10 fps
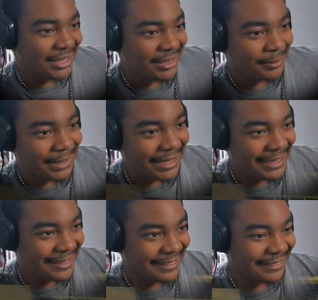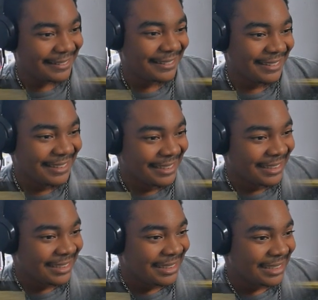Yeah, we here.
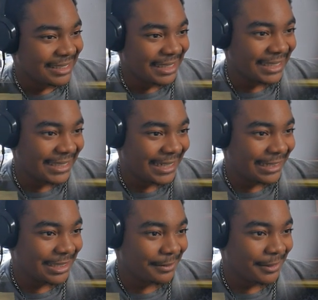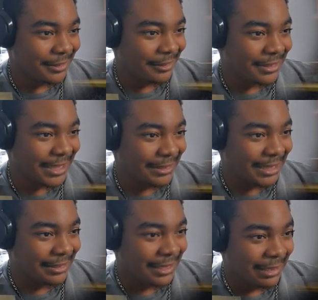Get the Chaos over. Oh, Tails here.